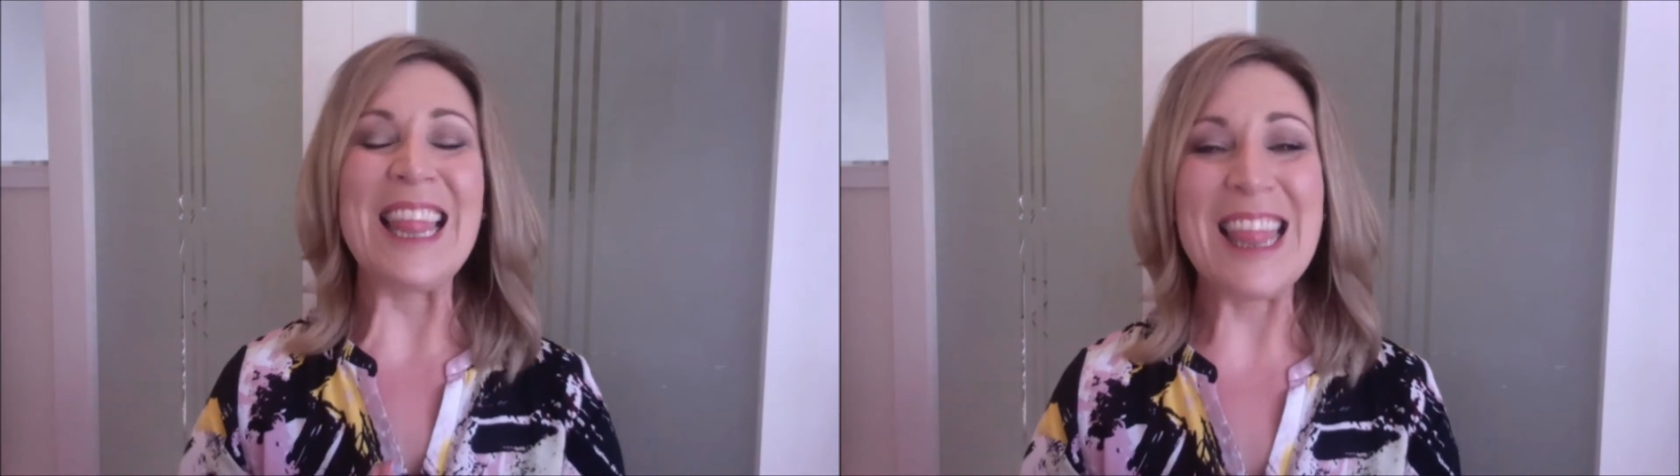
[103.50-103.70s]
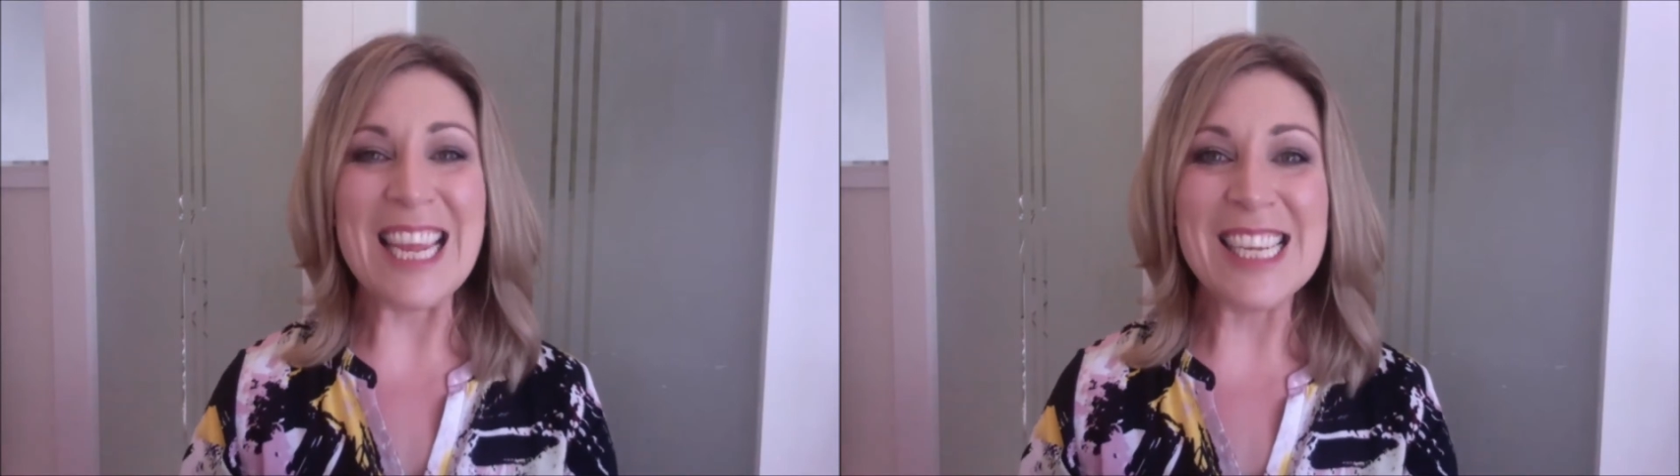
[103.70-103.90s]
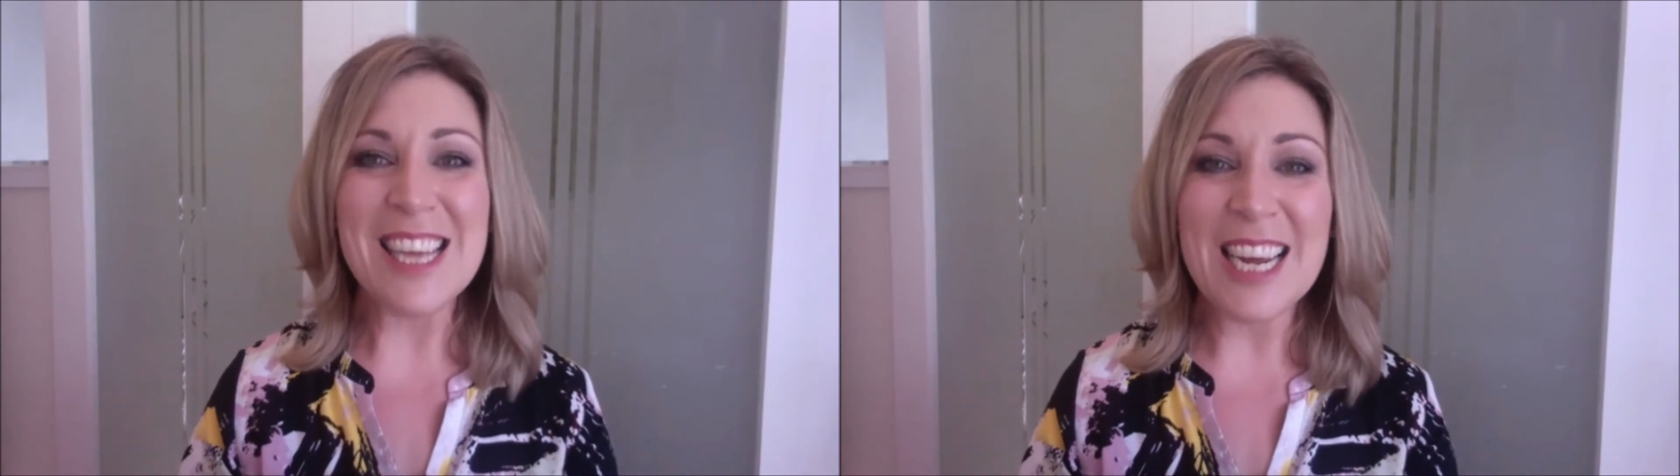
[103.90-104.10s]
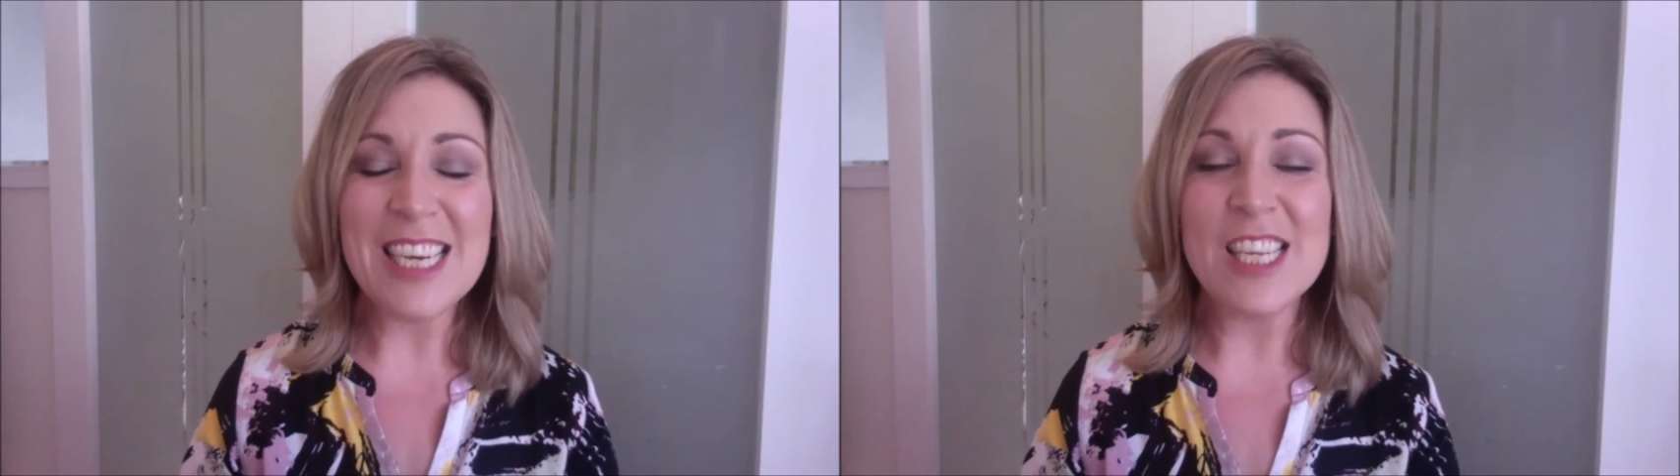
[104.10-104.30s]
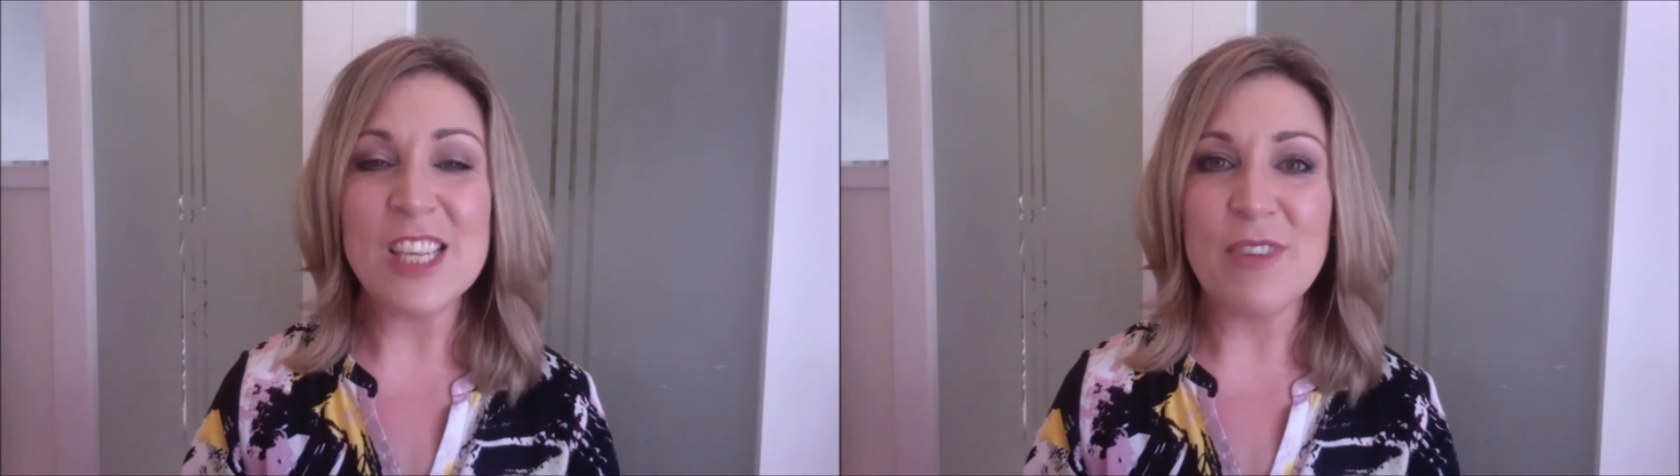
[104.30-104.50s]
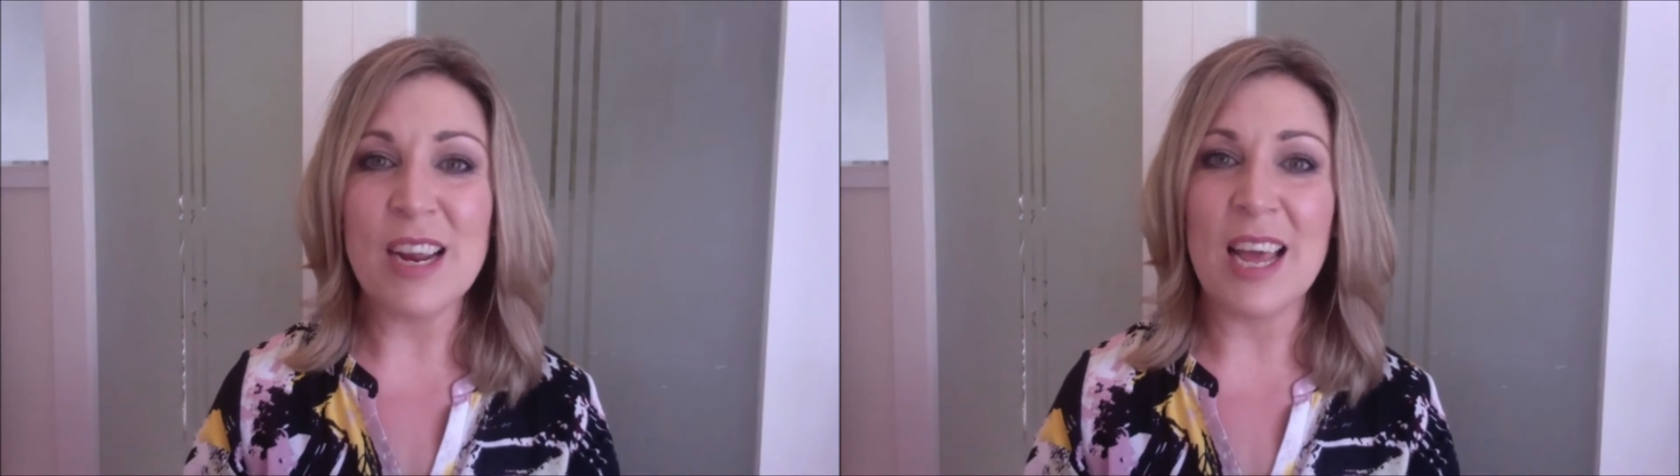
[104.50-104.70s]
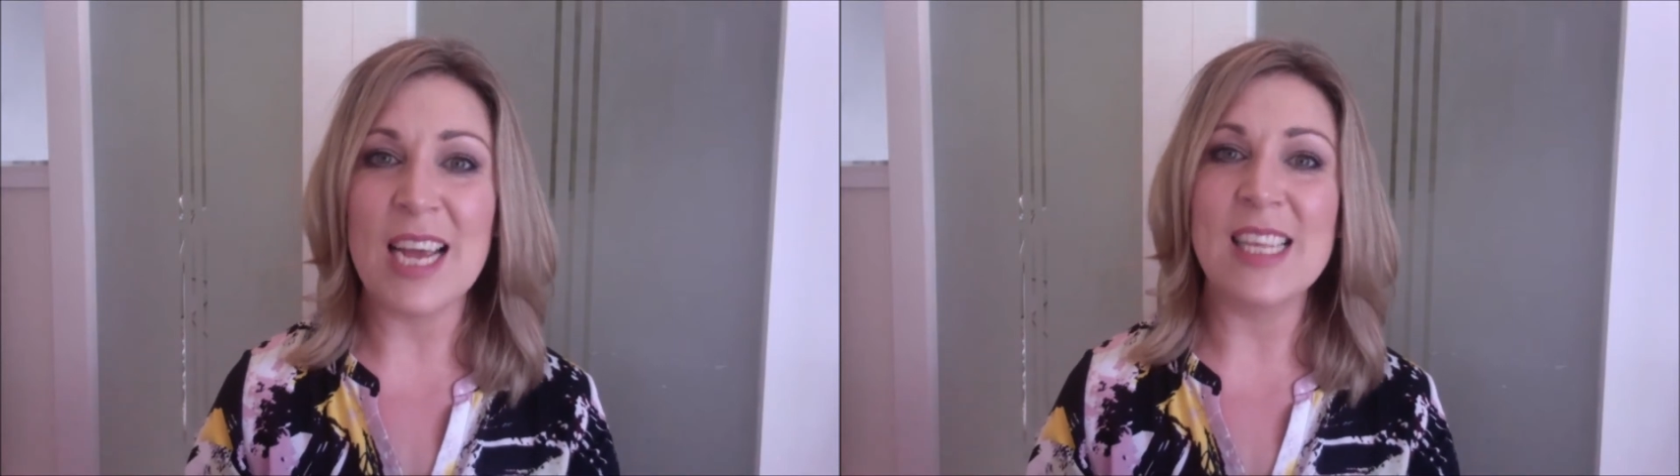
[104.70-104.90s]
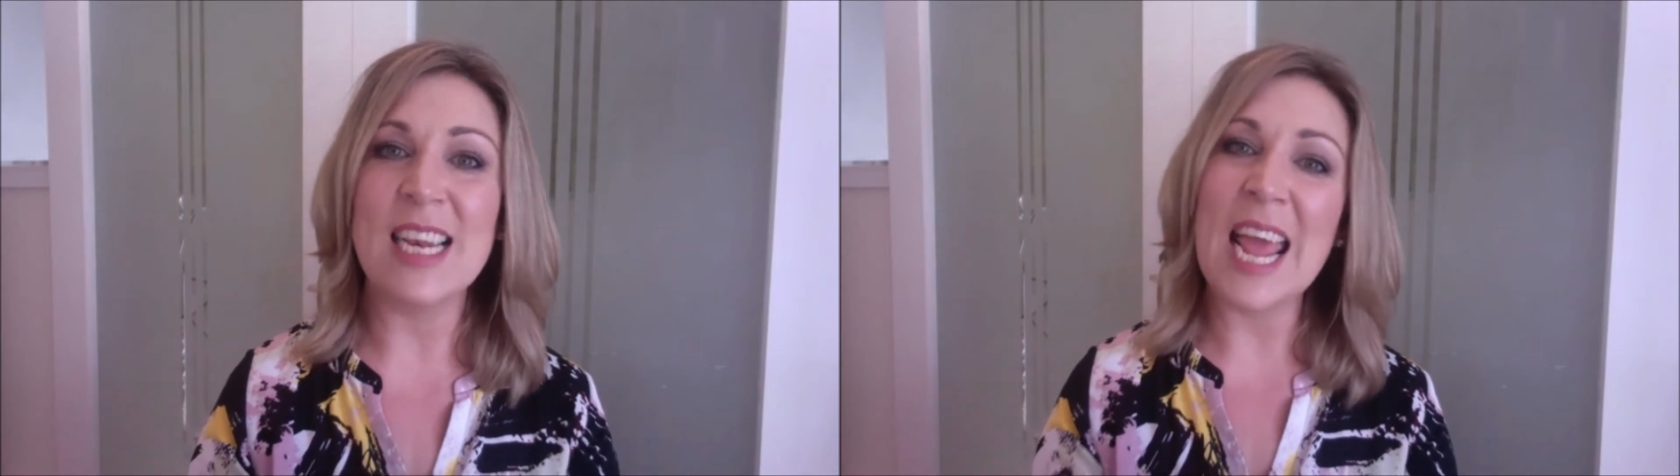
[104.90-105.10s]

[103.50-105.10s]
Then scientists realized that